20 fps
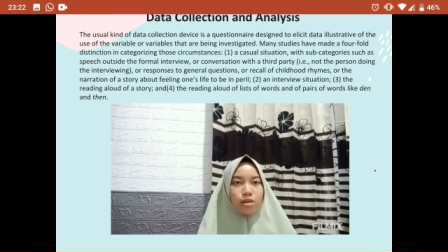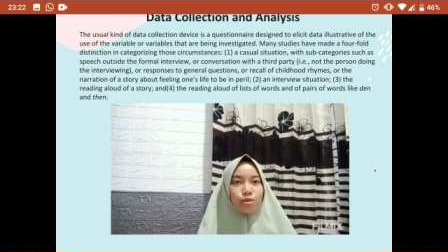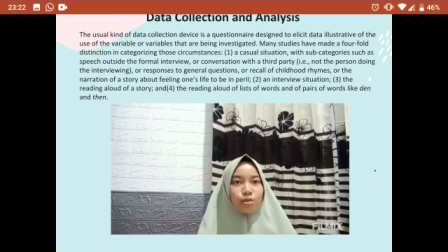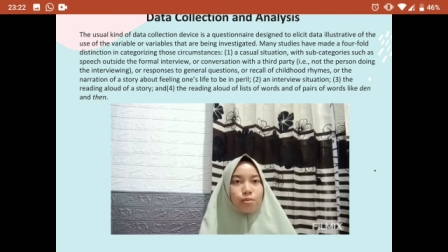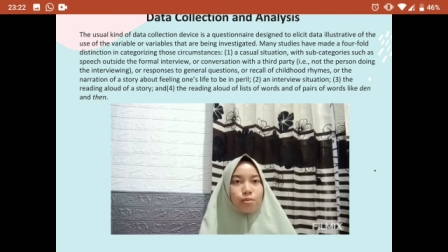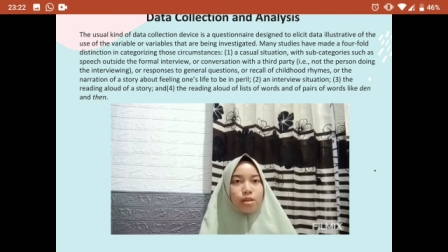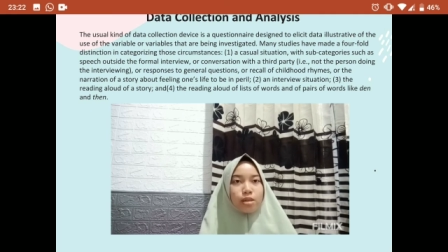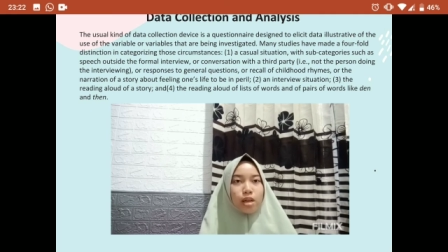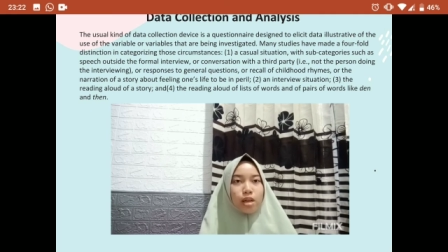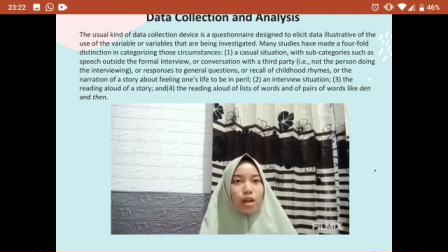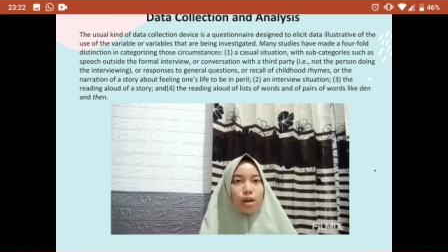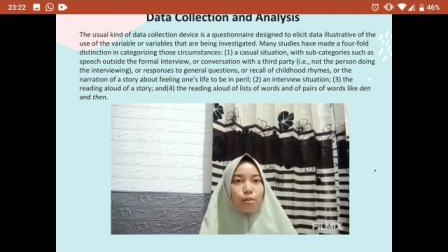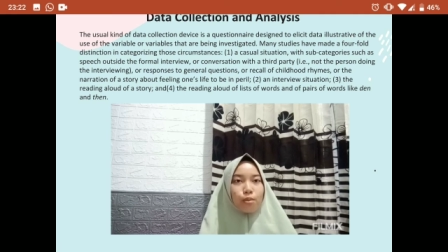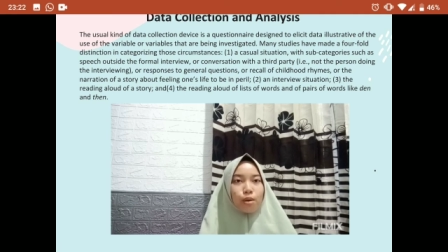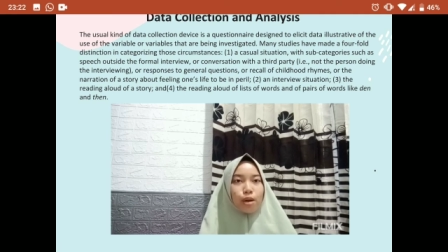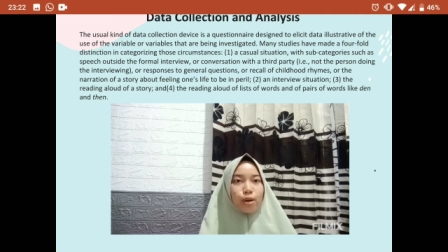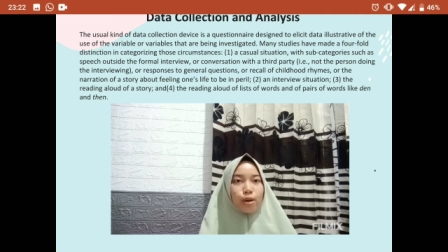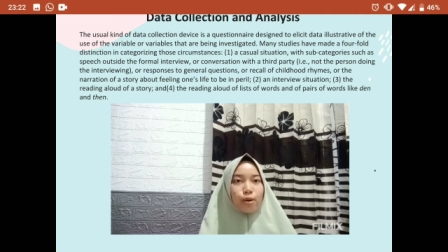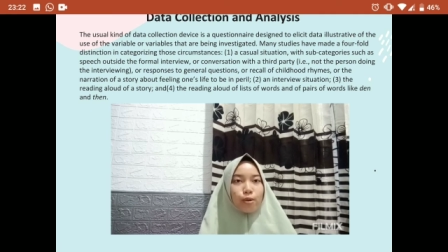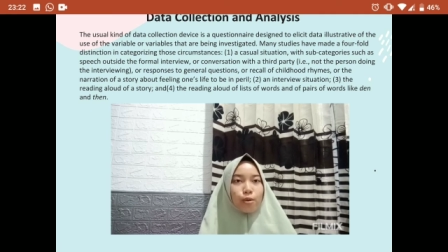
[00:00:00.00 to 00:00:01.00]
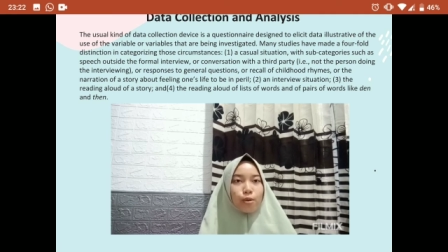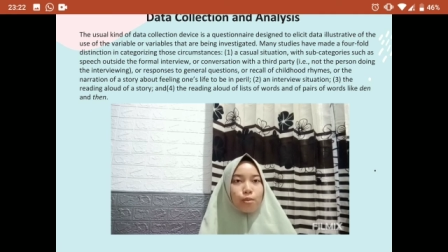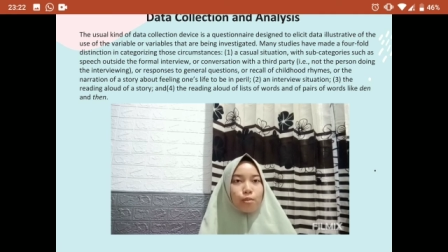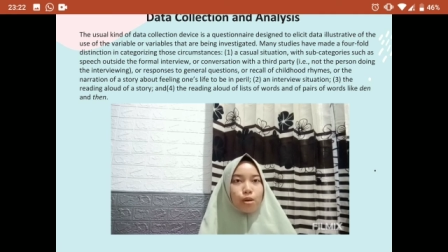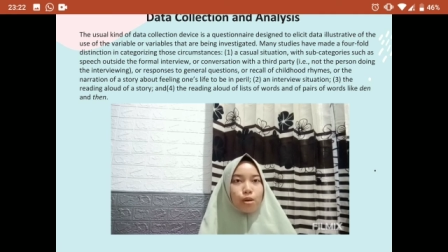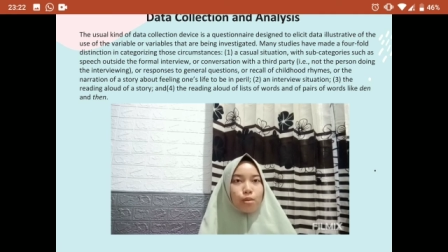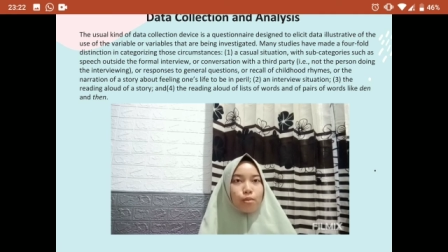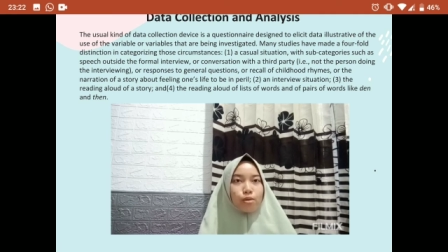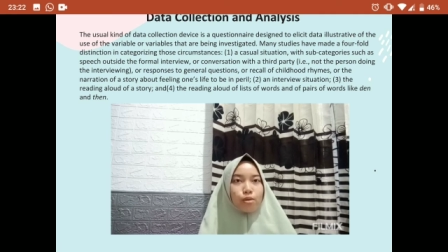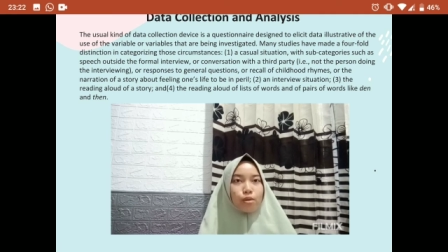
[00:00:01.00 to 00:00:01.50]
Wassalamualaikum
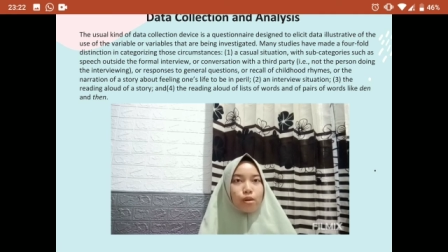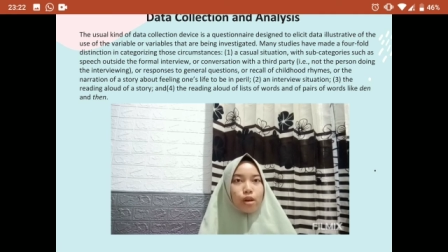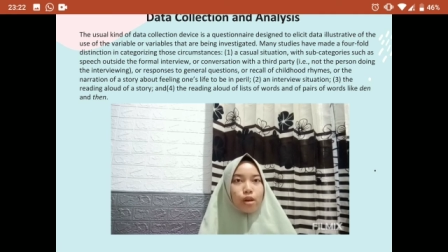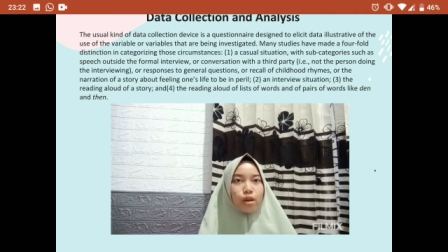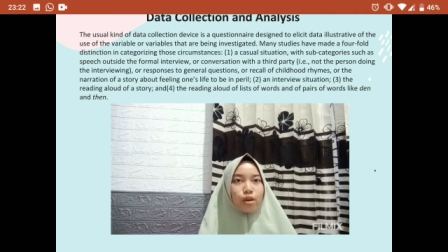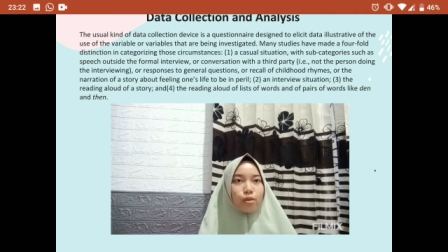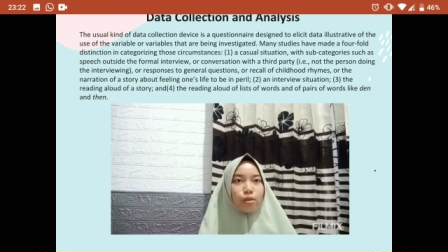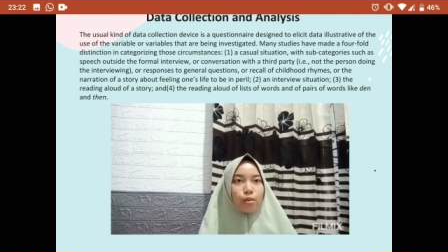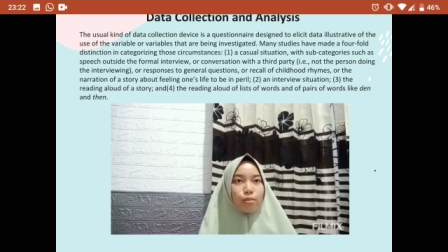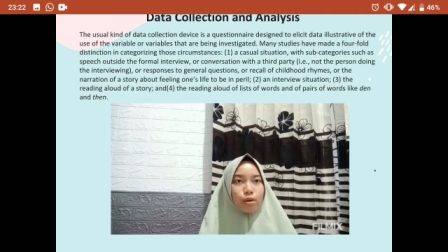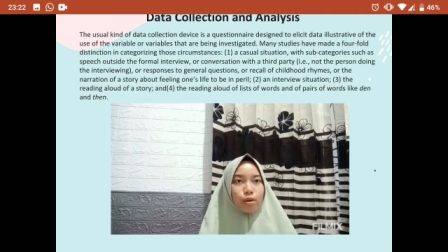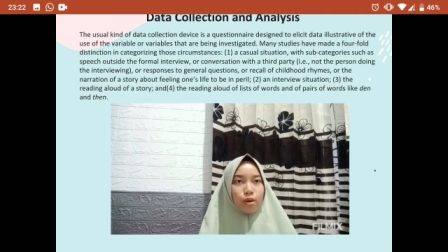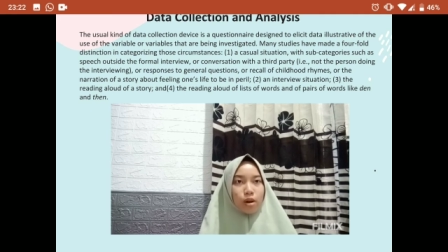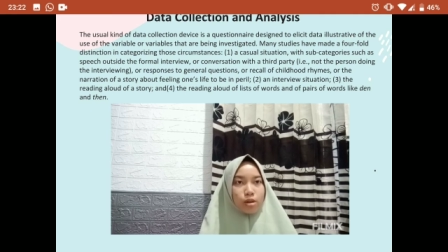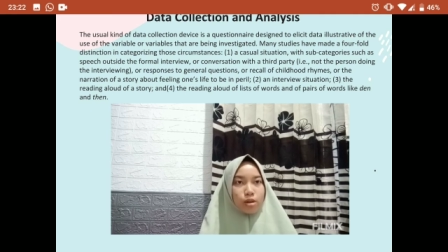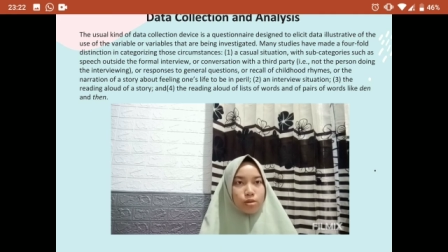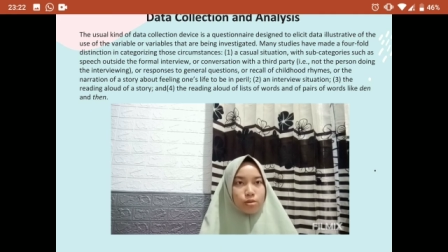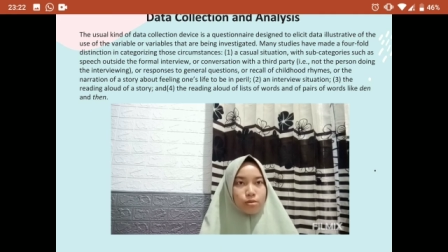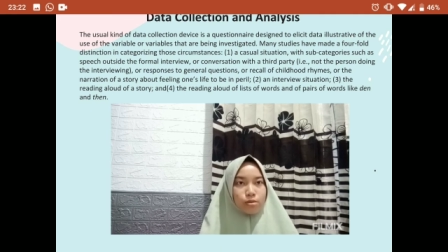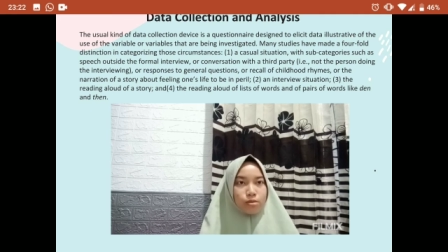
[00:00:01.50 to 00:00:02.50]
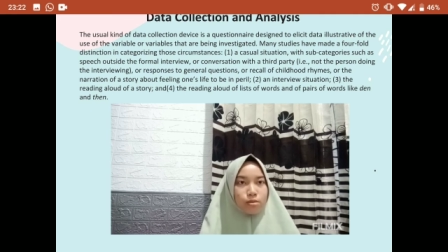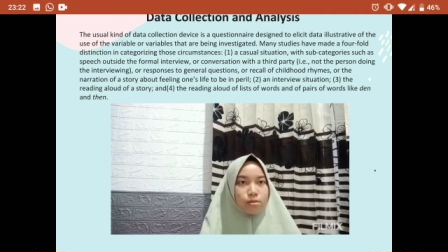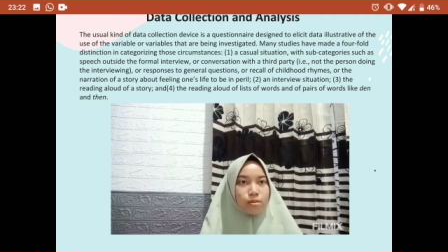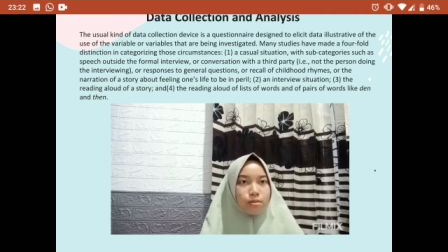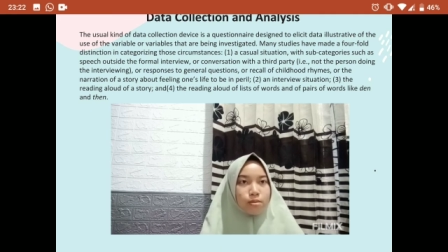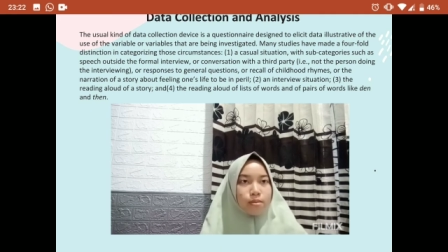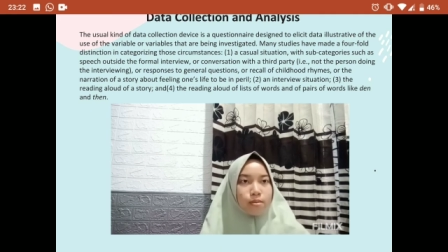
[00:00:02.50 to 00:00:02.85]
warahmatullahi wabarakatuh.